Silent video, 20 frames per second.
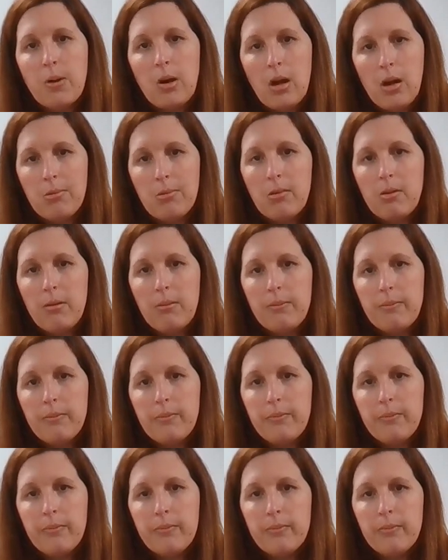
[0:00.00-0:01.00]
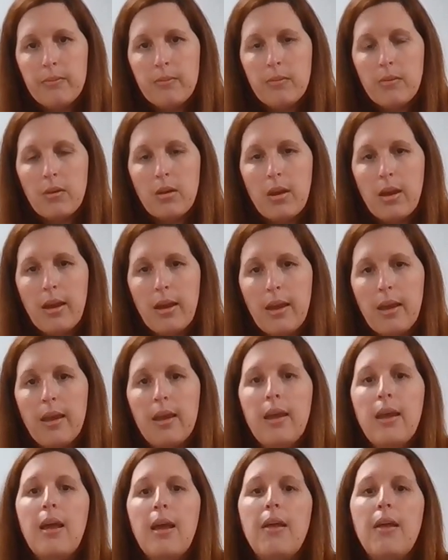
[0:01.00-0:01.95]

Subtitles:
problem, okay?